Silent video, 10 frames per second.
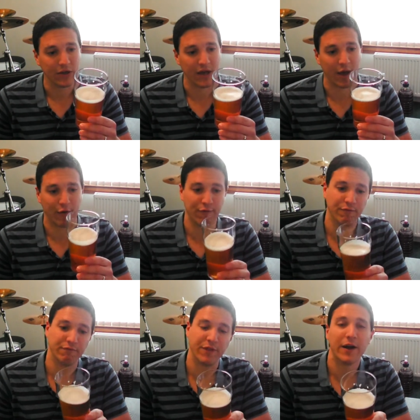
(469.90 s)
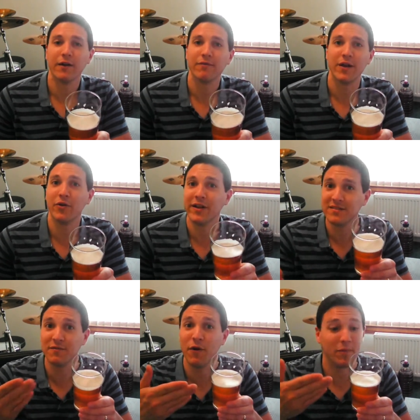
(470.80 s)
yeah, there it
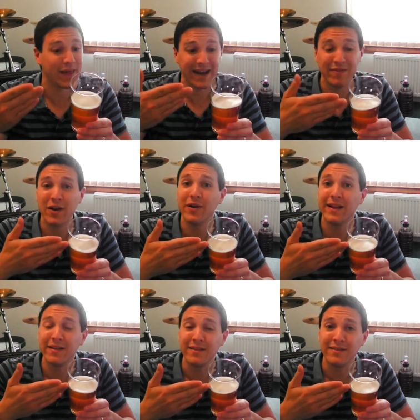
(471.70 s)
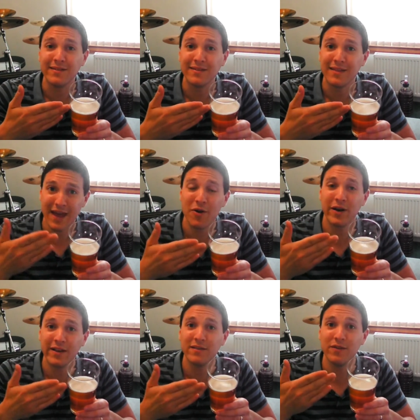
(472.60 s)
is, the foam, there it
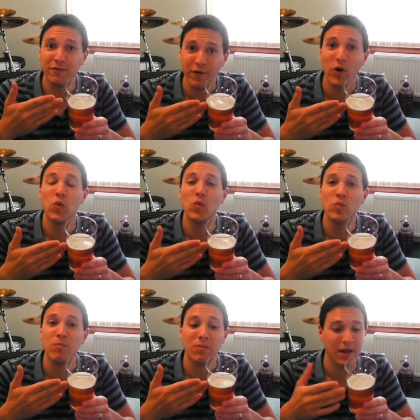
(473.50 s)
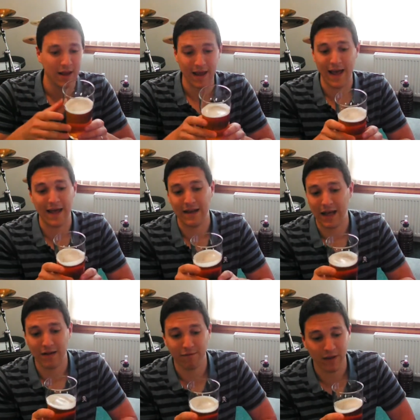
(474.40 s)
is the foam.
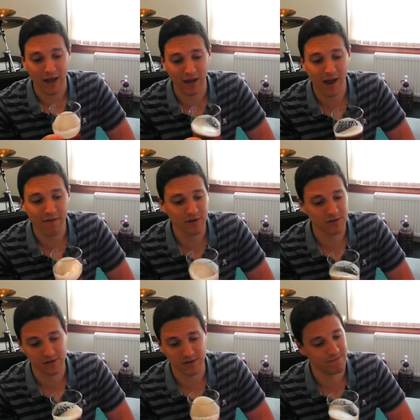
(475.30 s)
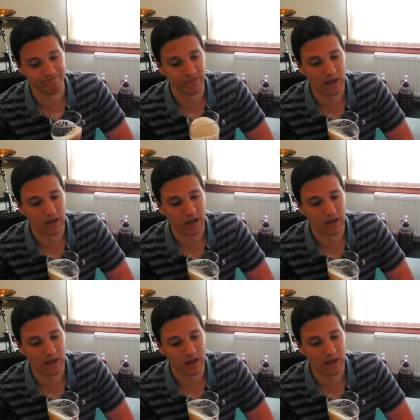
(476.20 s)
And for the head lovers,